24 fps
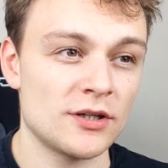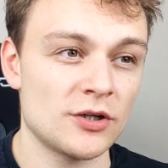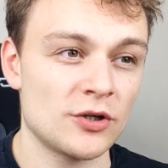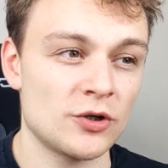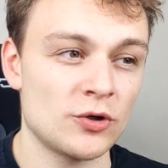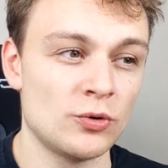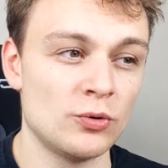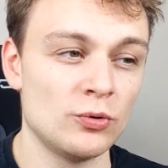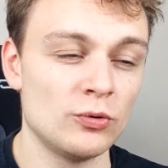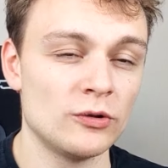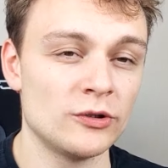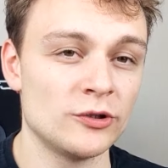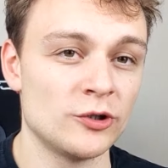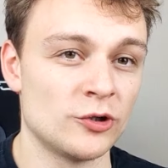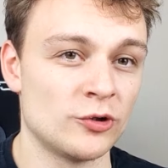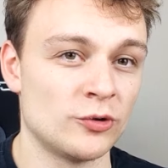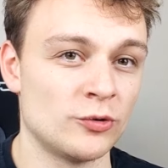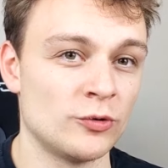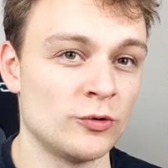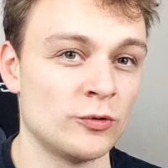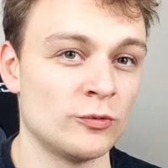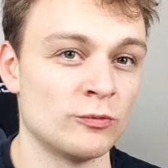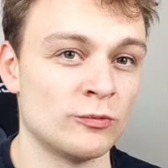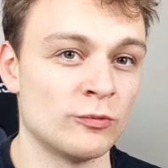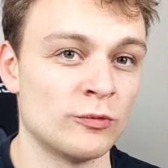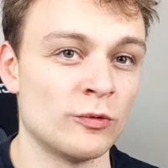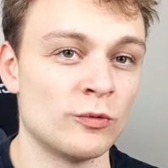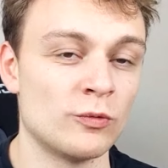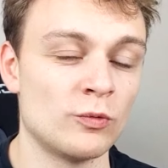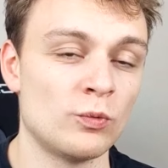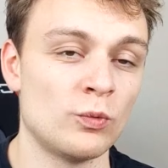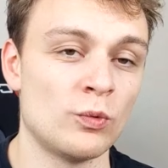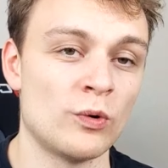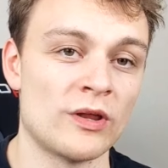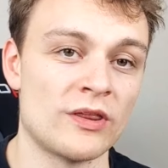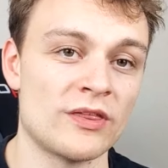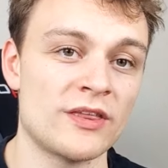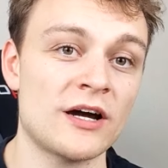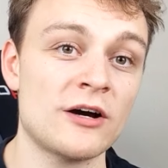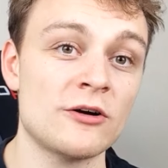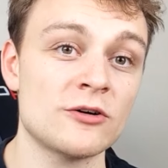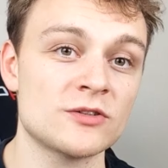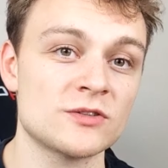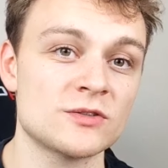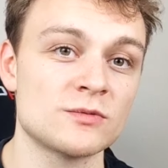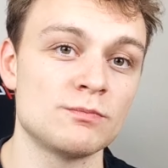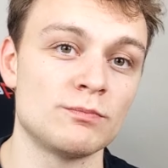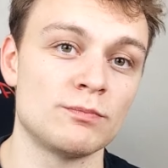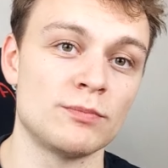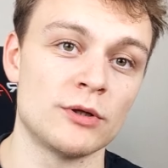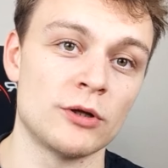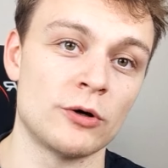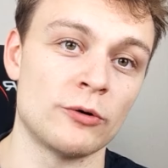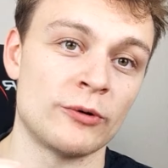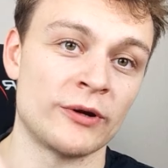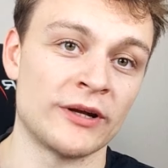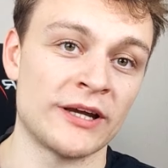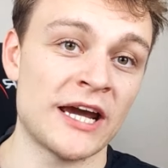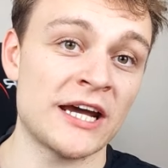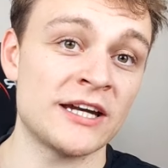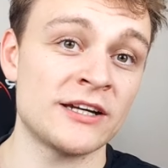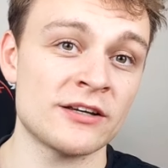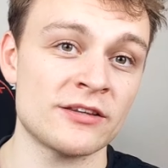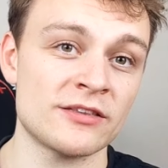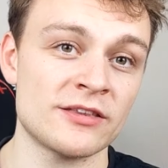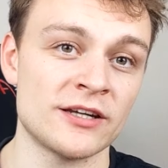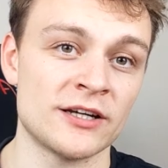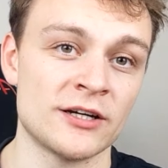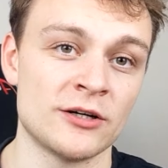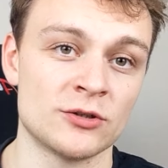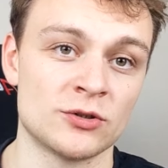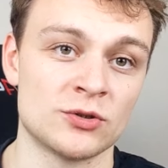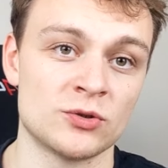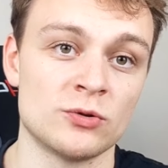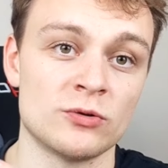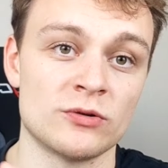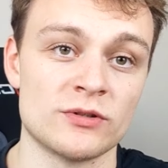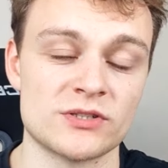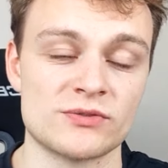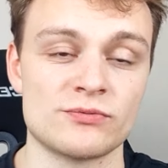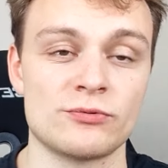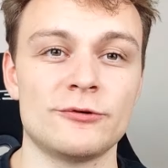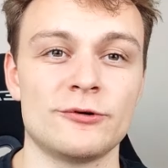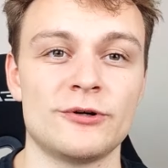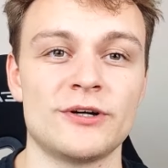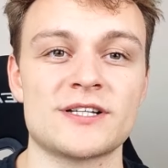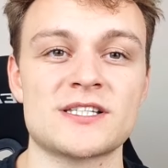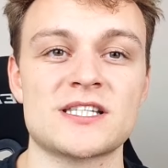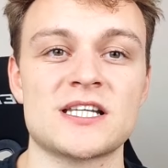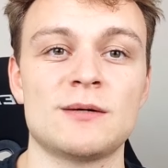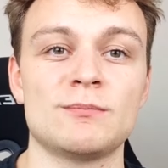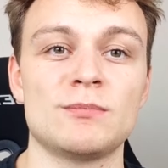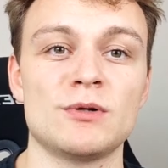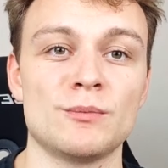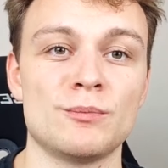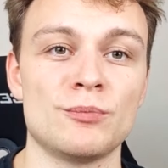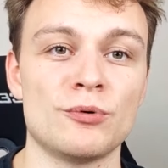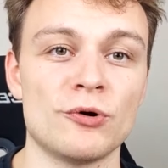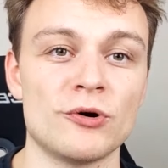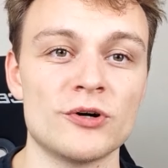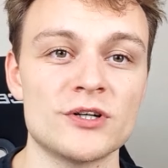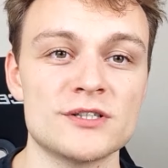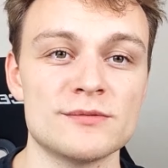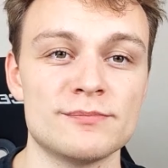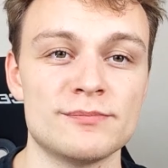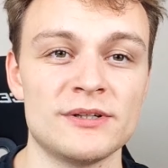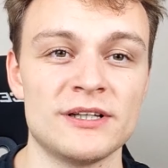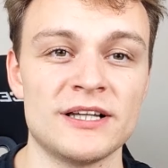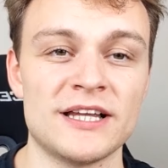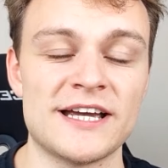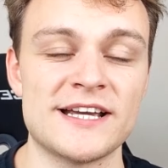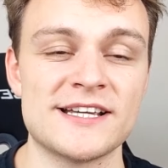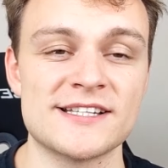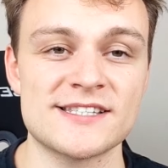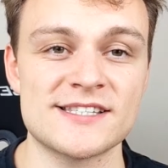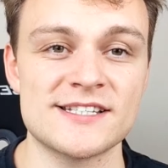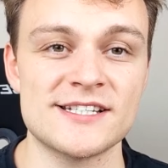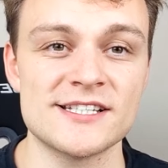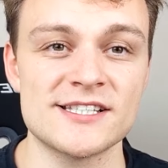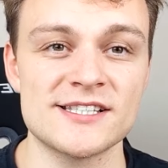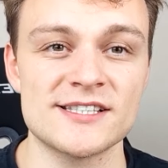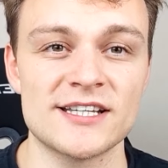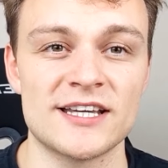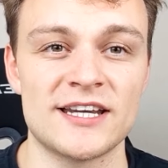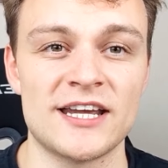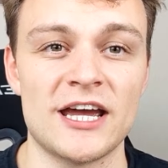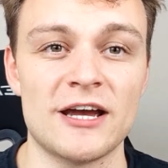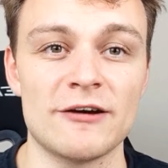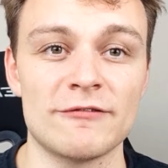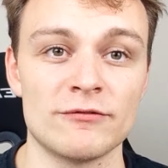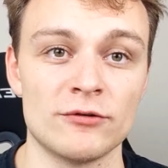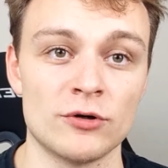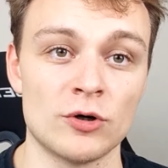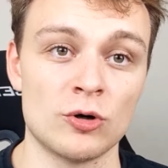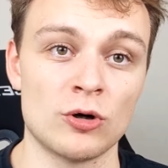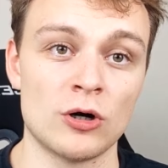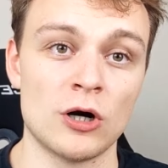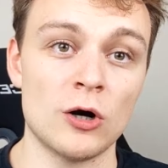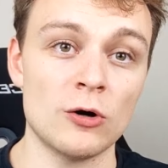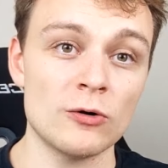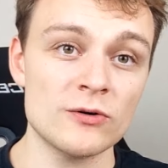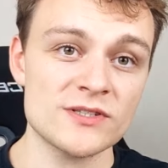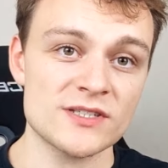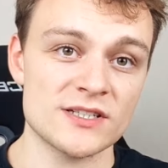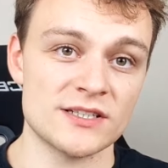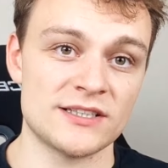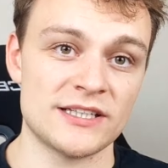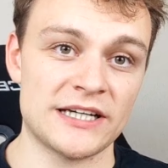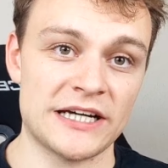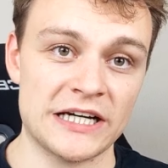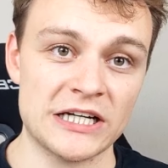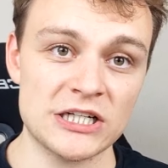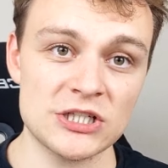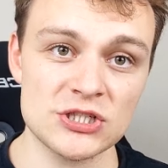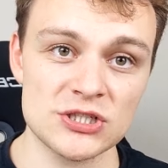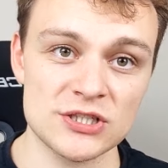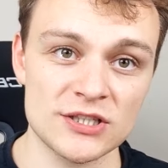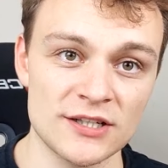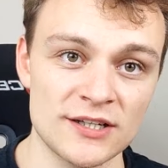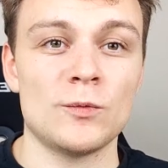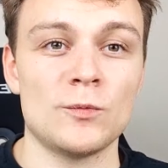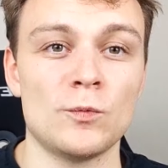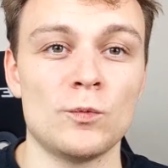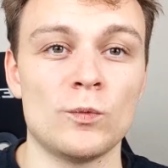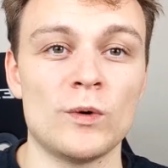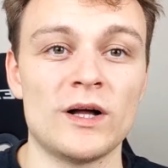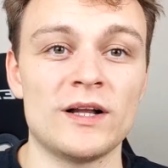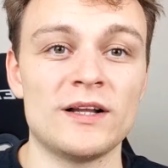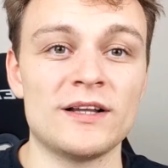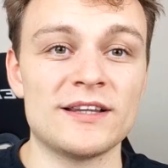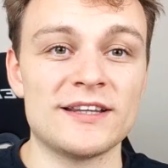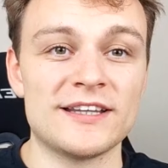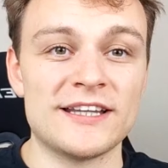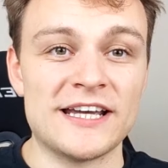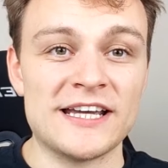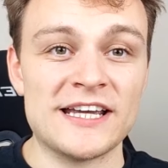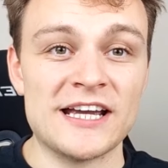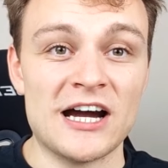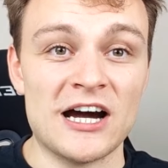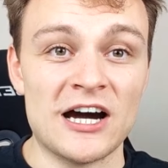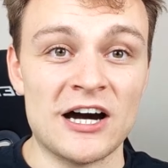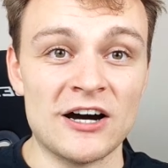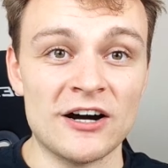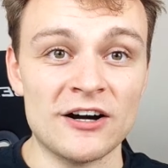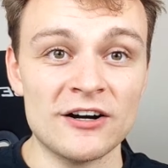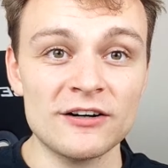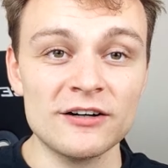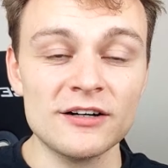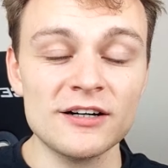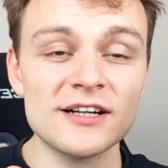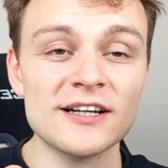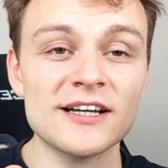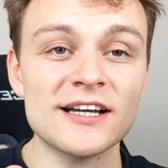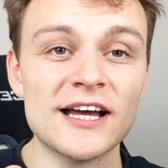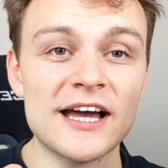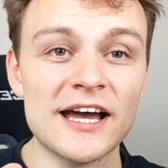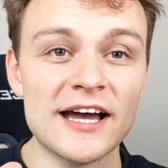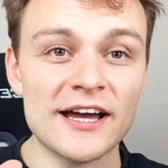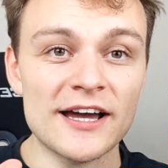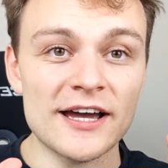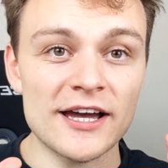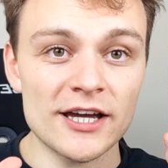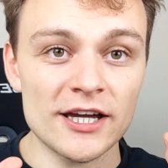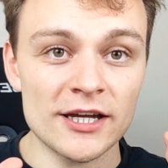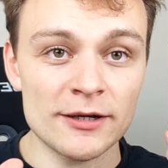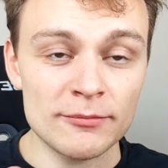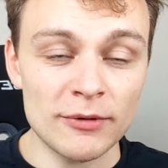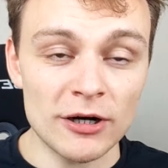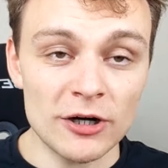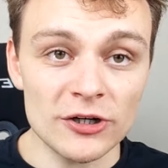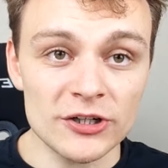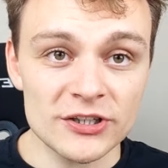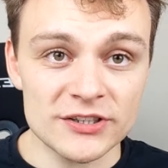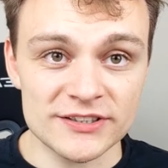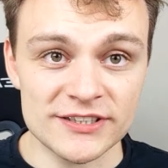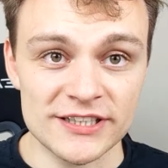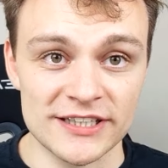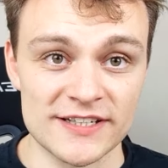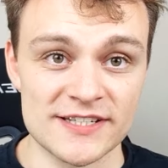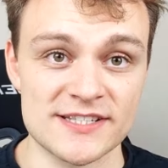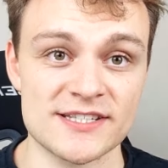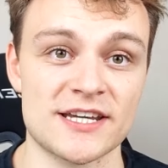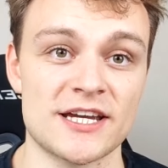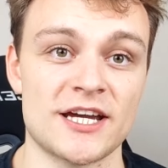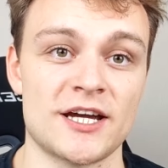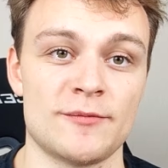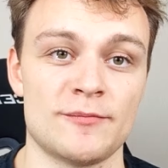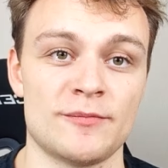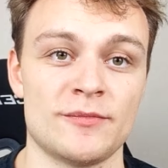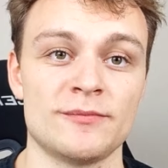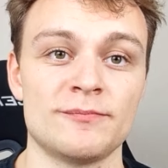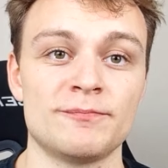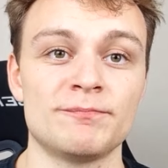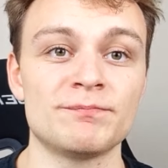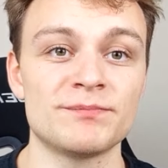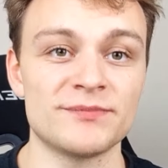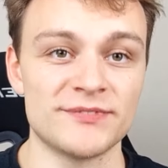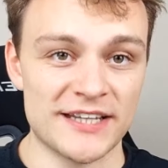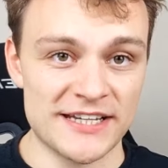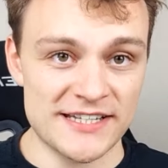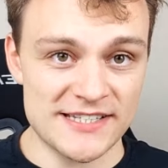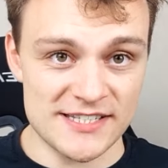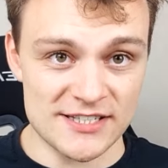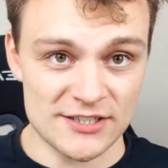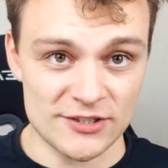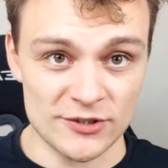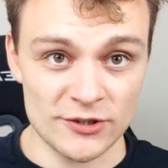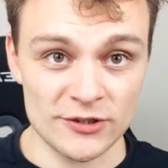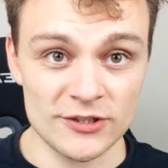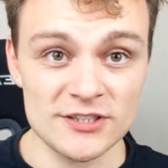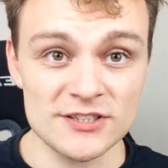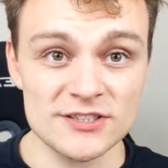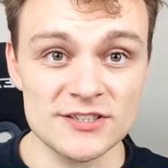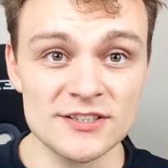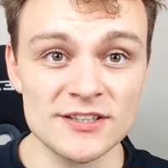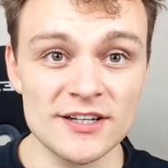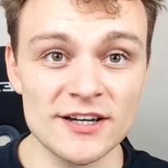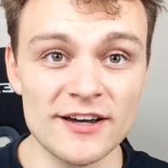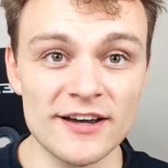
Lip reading: cool your room without blowing anything outdoors, for example, portable ACs that have no hose attached, well, they are a marketing scam. That's not